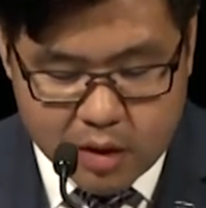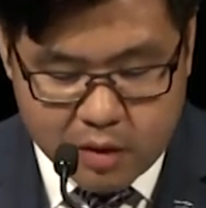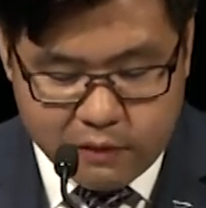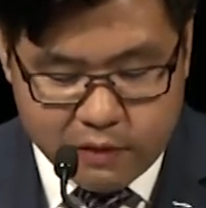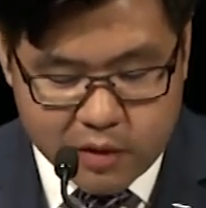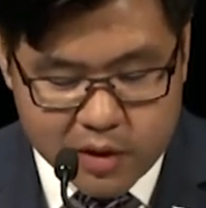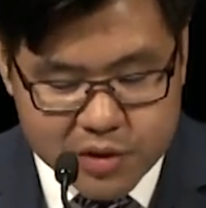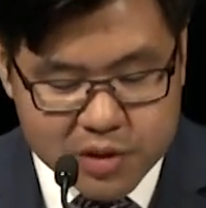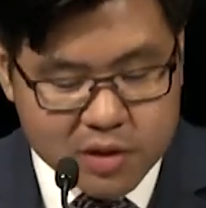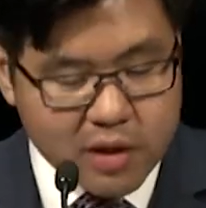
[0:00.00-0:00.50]

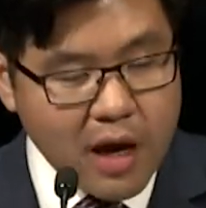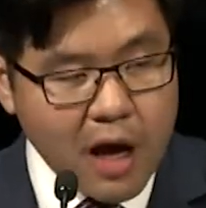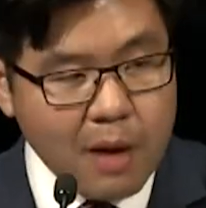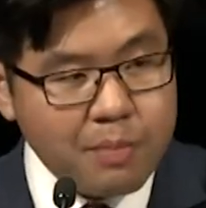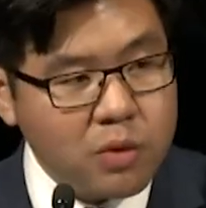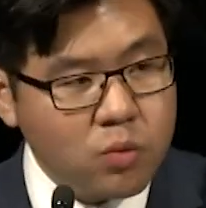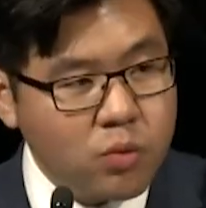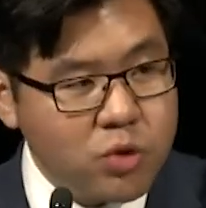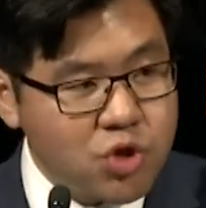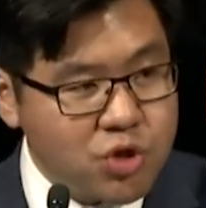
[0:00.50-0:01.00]
For this to
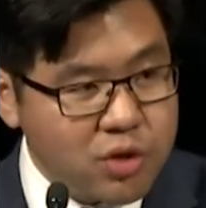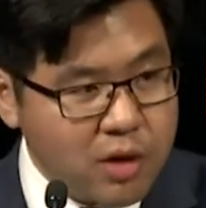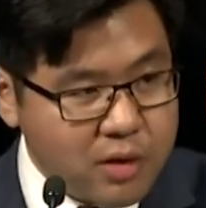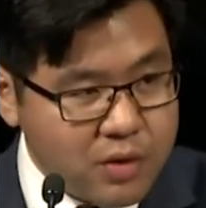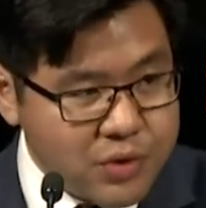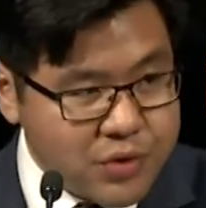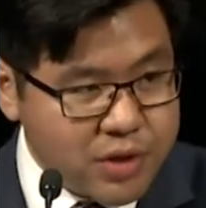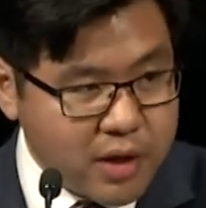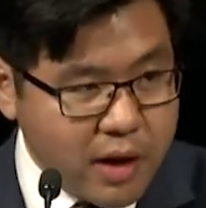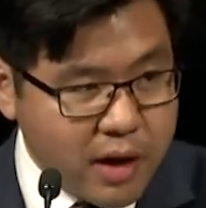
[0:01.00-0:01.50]
happen, we should
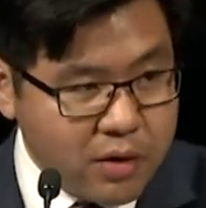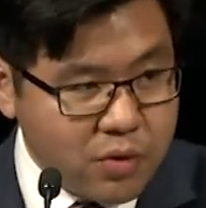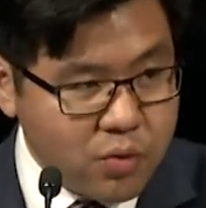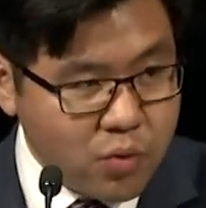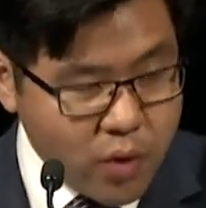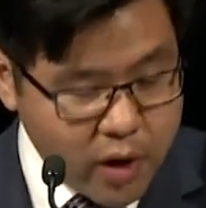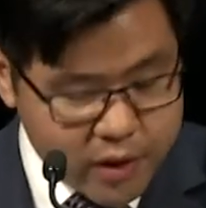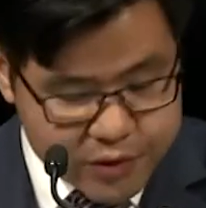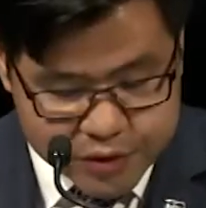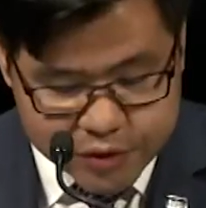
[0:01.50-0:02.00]
understand that
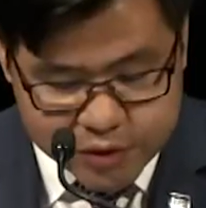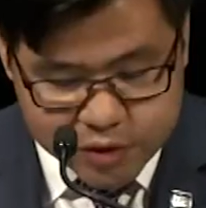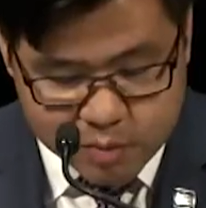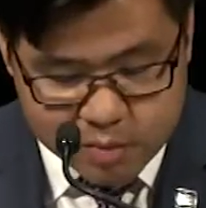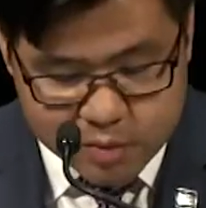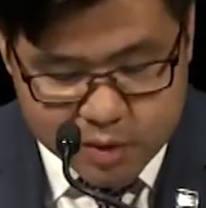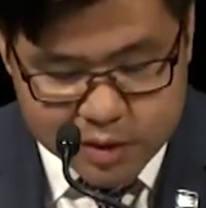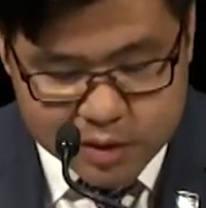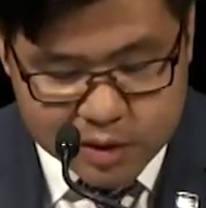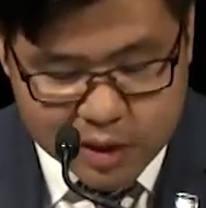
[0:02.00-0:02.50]

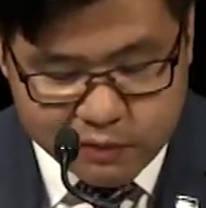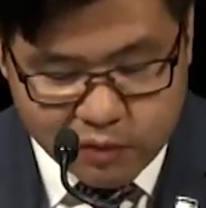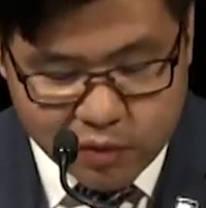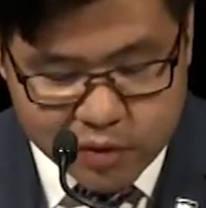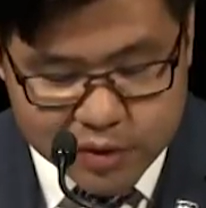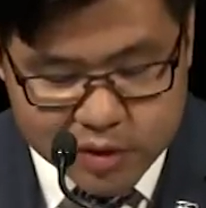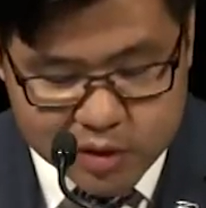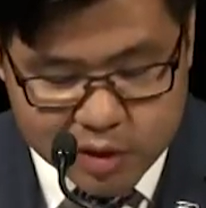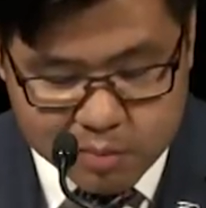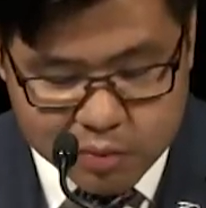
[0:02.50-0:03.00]
racism is never
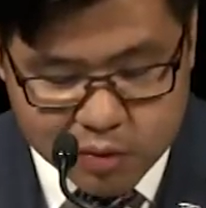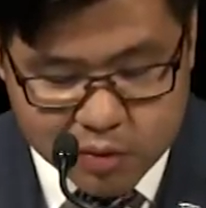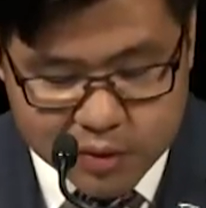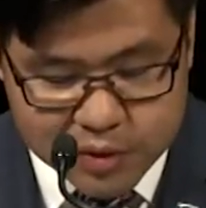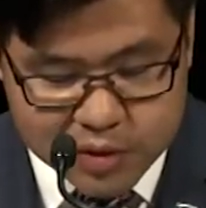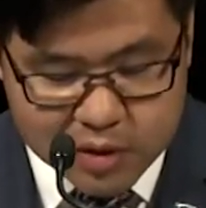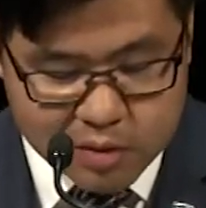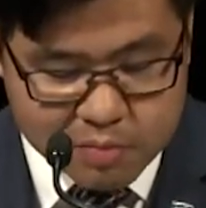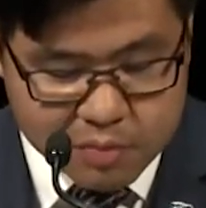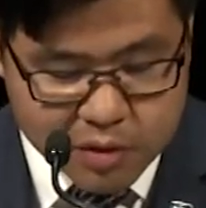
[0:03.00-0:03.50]
as simple
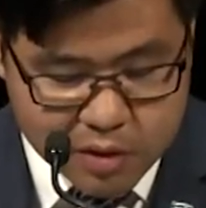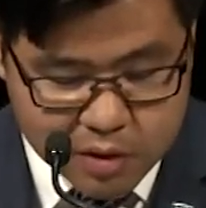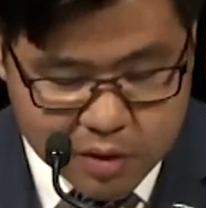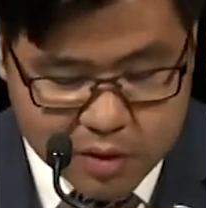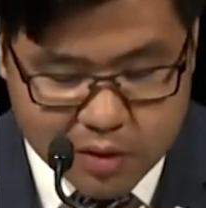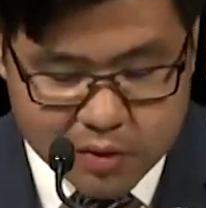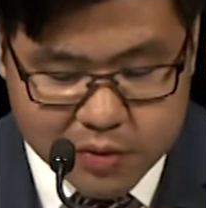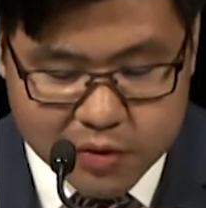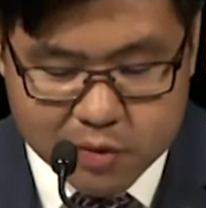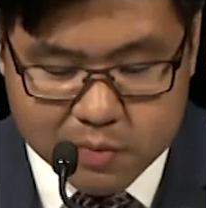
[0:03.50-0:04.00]
as it
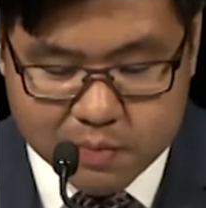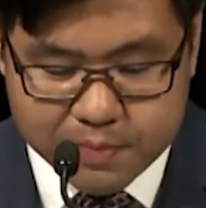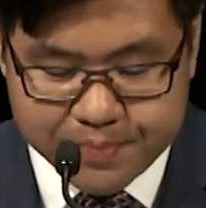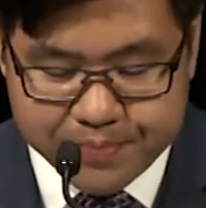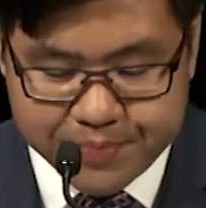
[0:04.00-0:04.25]
appears.